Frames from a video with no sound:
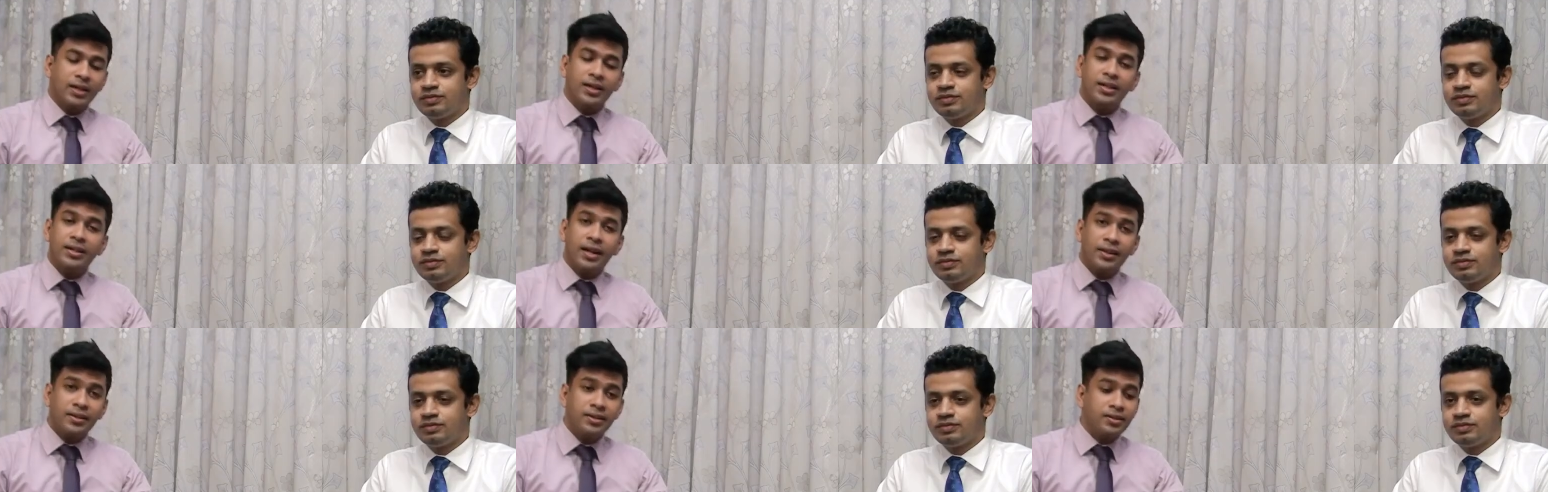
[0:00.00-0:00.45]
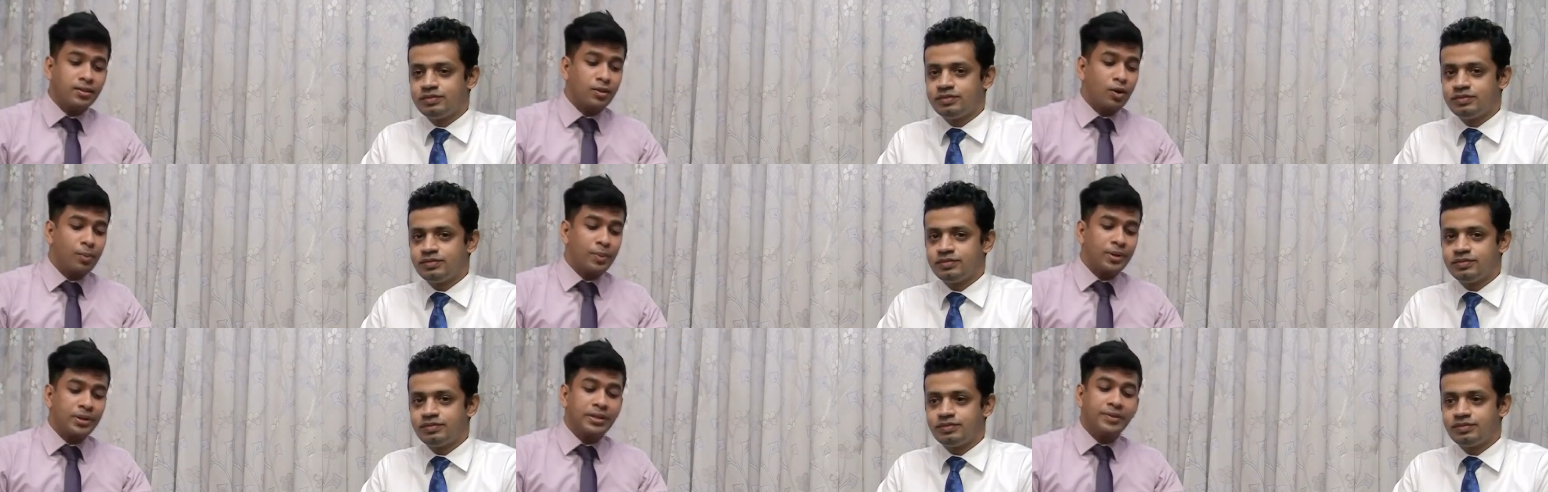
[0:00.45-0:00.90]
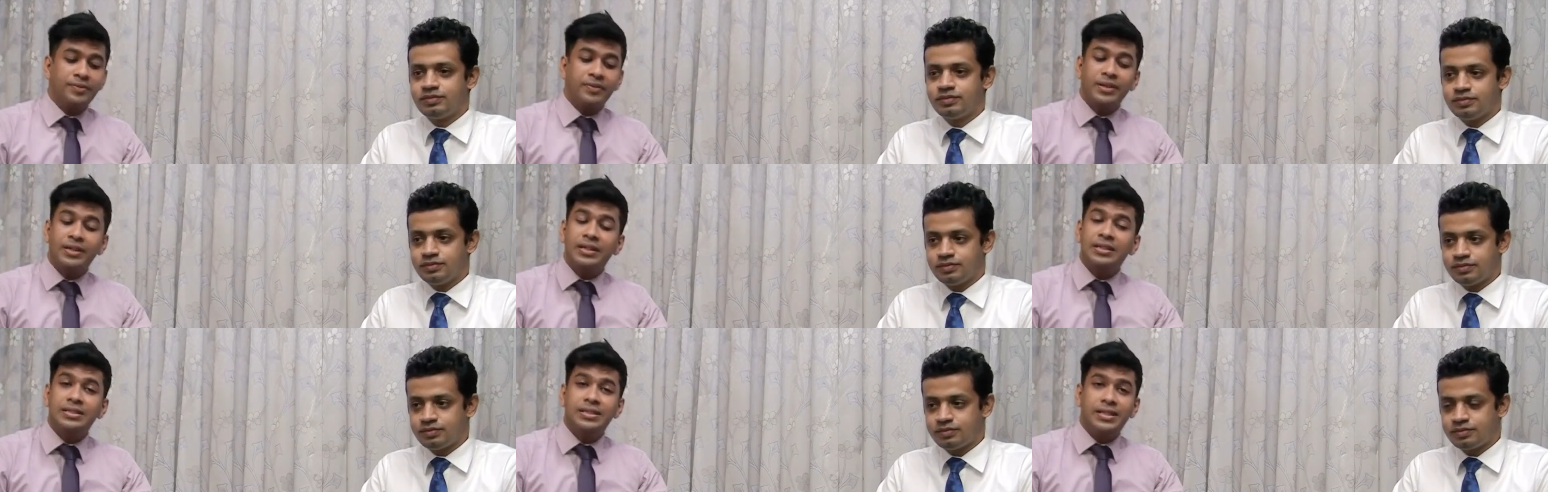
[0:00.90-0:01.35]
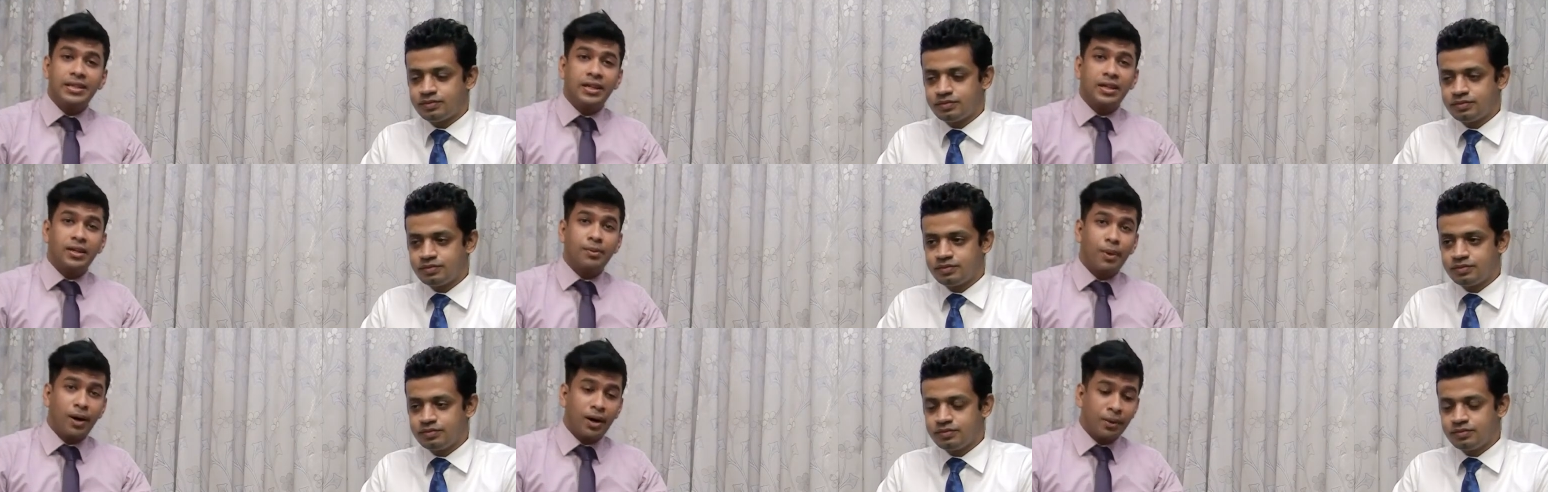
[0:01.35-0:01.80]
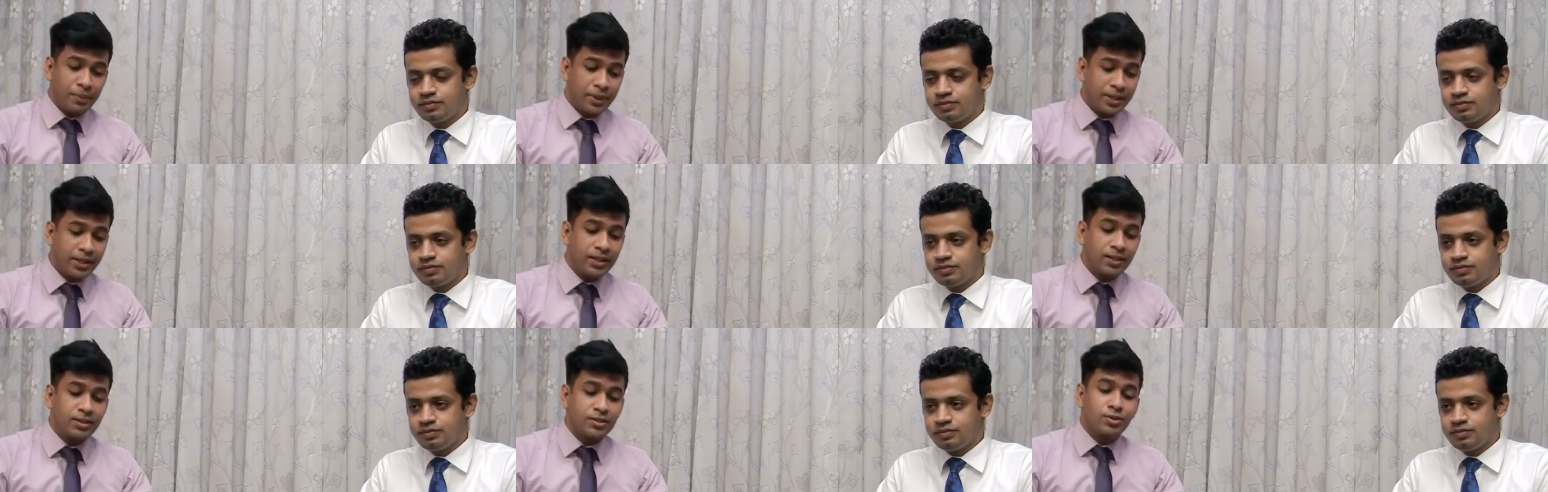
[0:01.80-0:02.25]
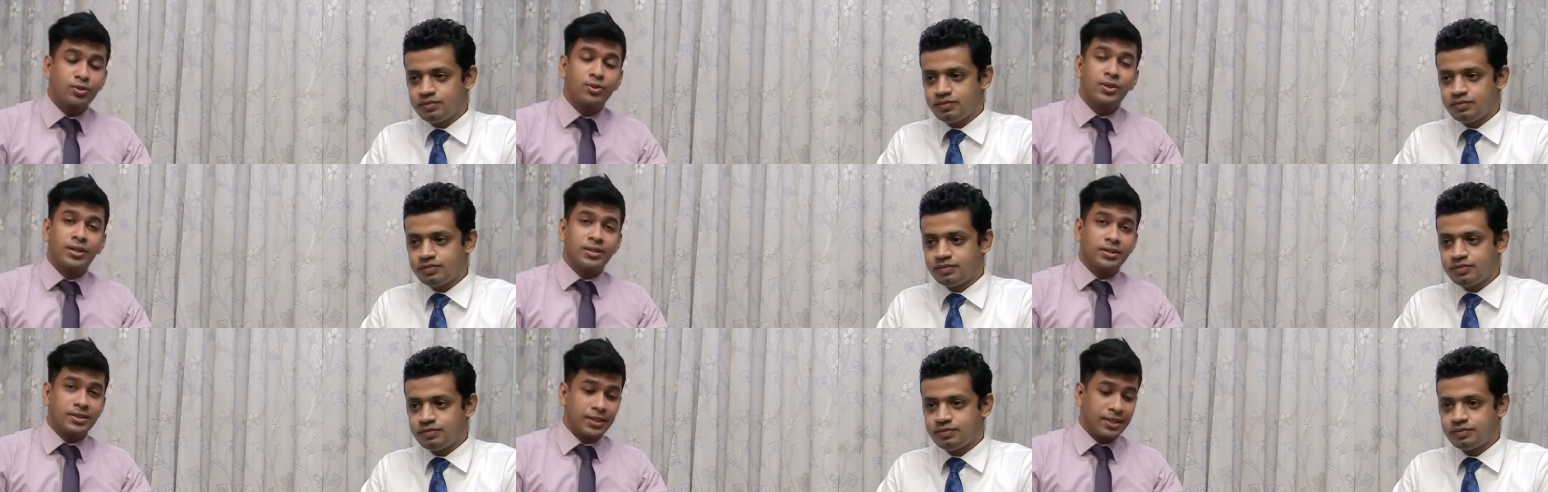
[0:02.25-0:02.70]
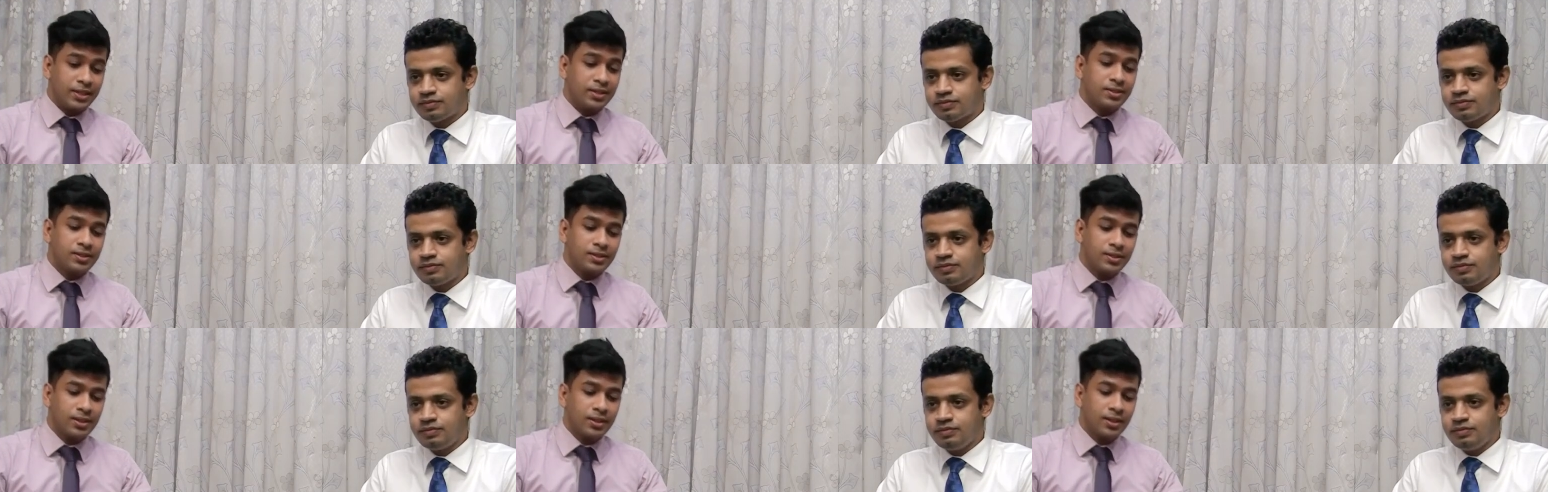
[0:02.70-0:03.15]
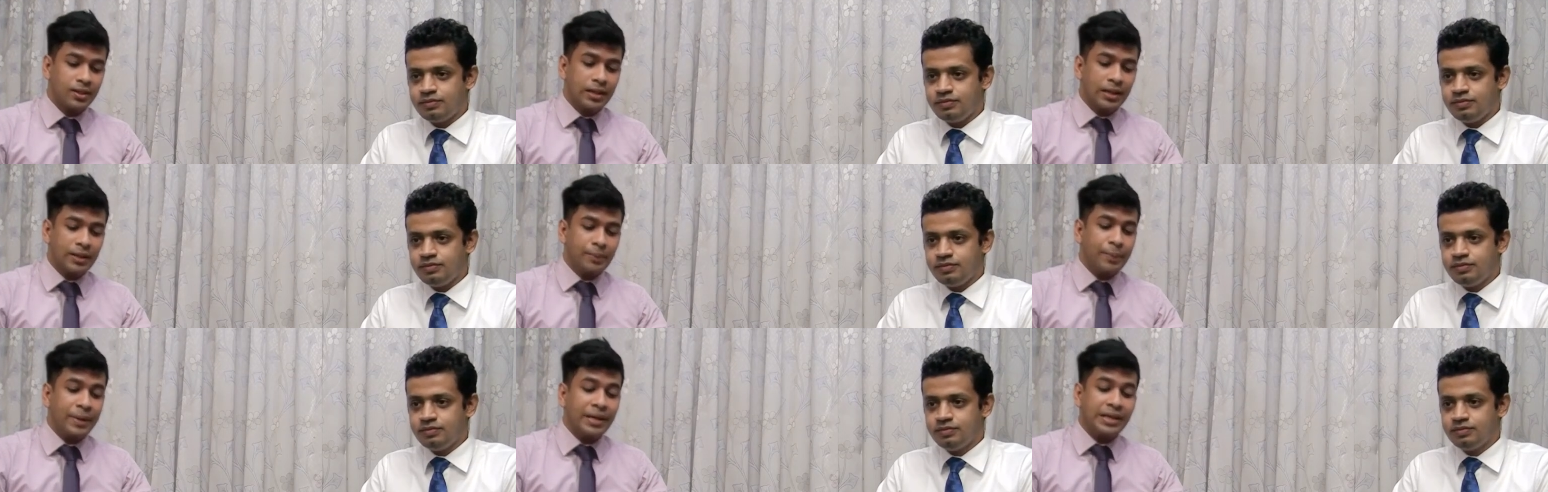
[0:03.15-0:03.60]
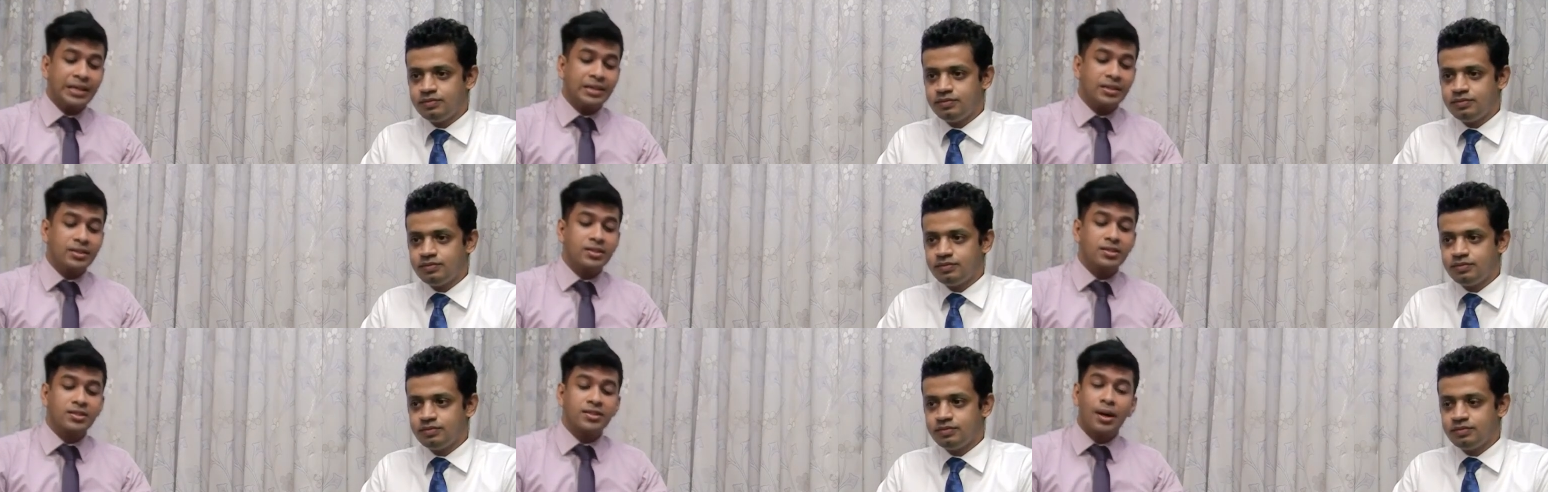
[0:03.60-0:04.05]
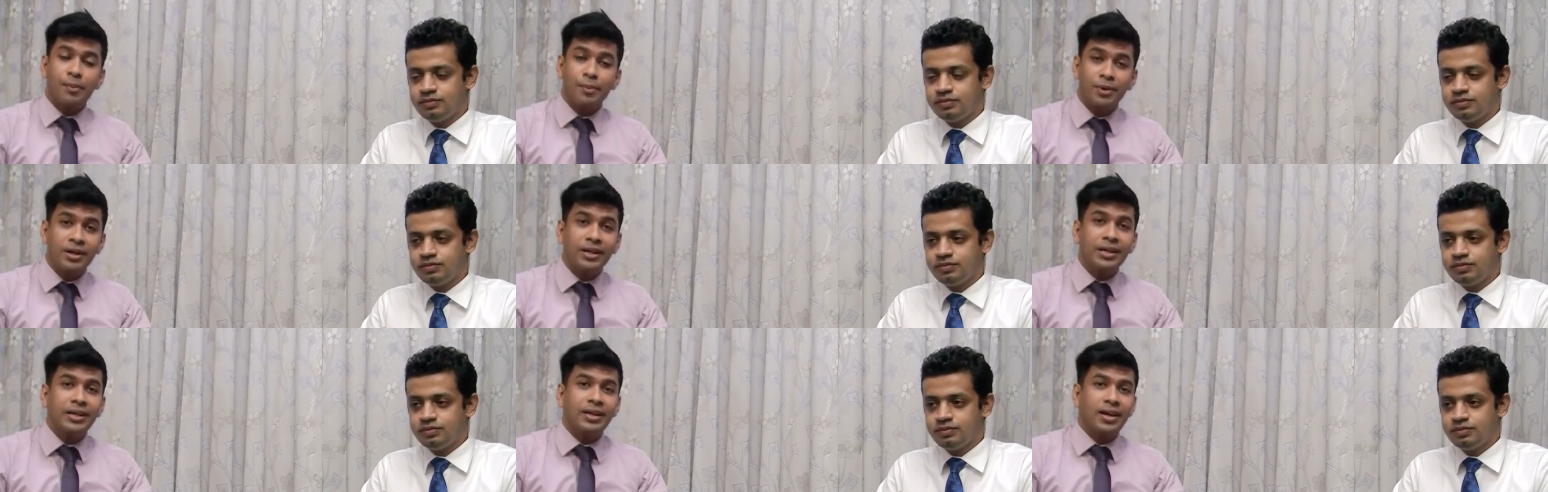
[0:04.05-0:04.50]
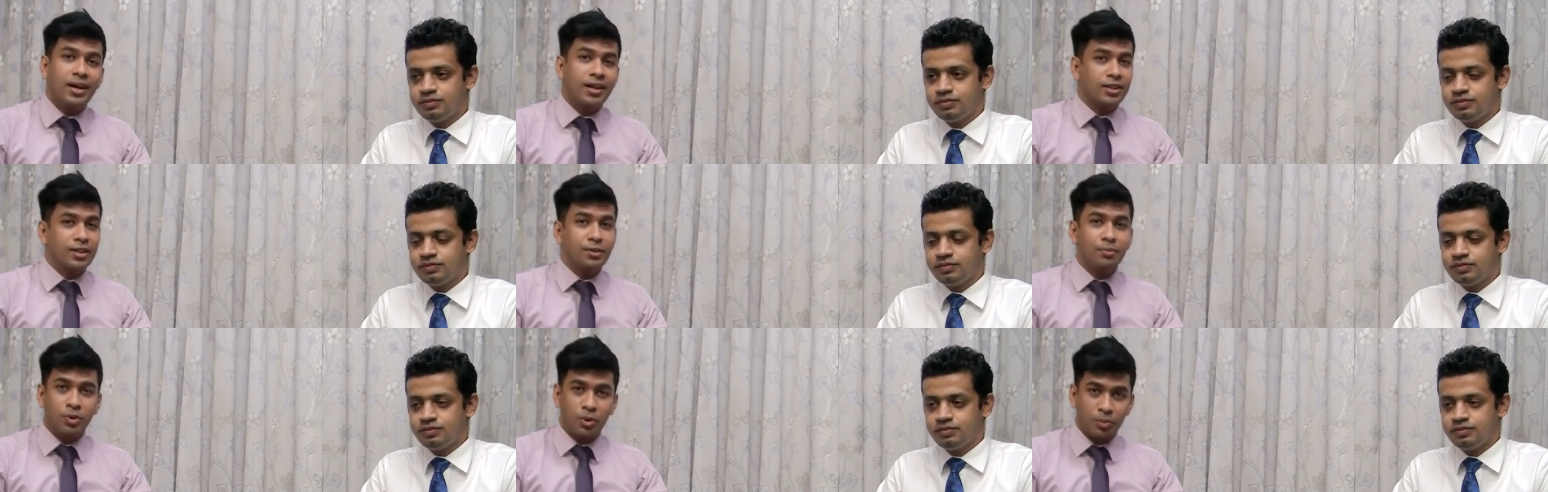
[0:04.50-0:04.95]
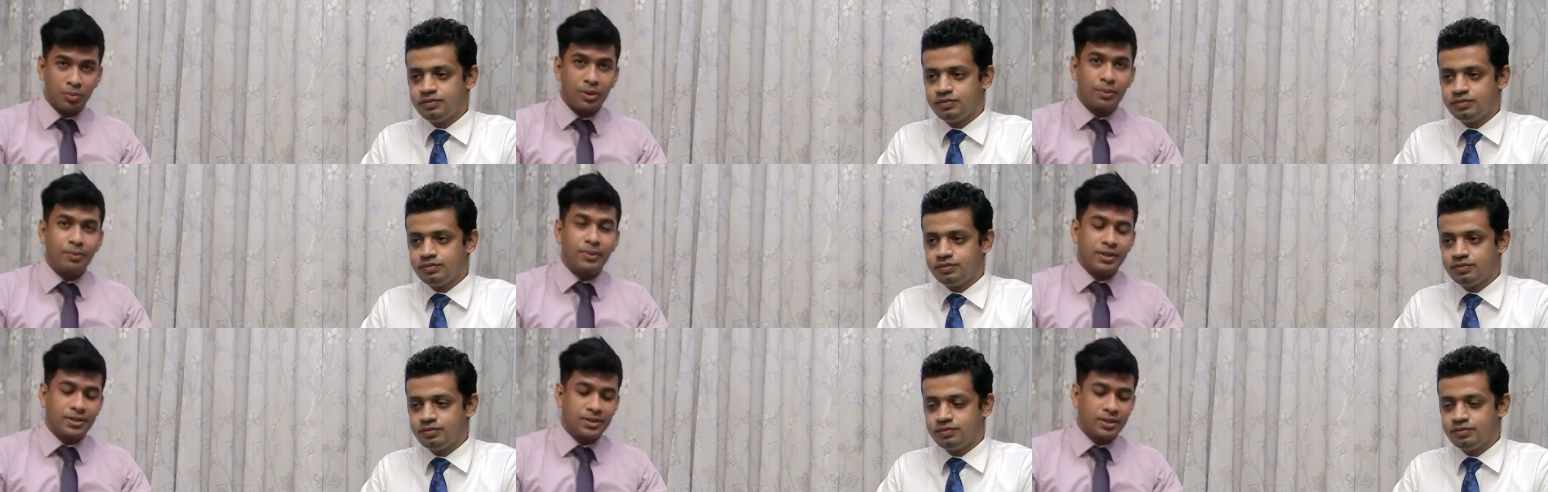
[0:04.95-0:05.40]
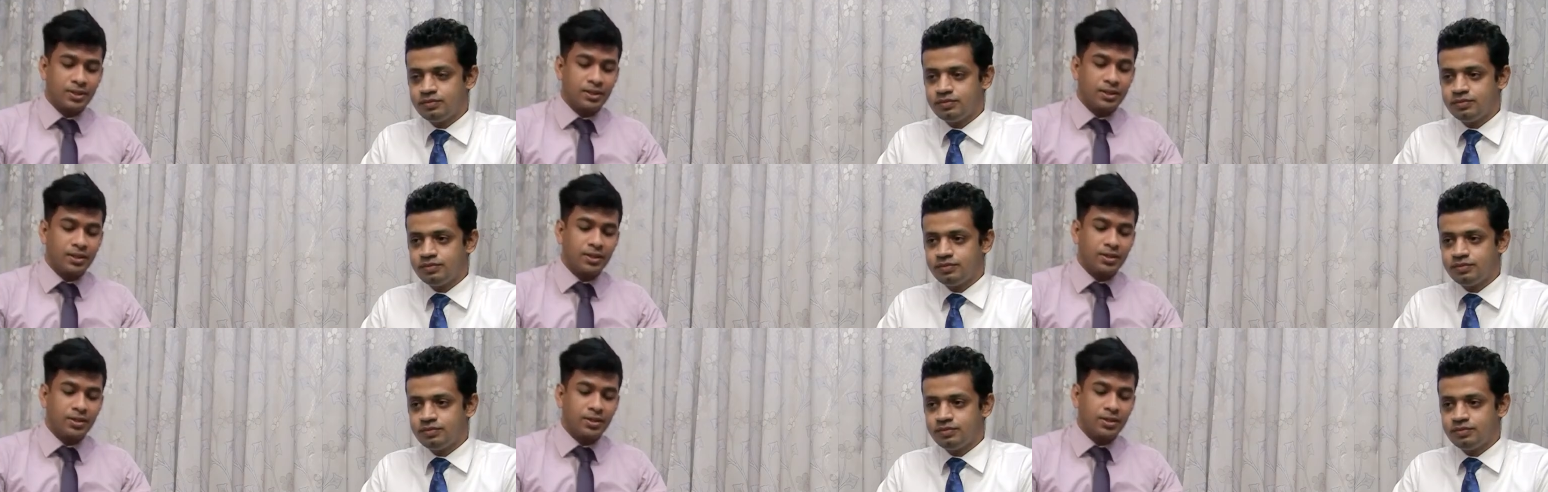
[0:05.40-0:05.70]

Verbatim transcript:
Speaker 1: Another common difficulty among medical students is making the summary and the problem list.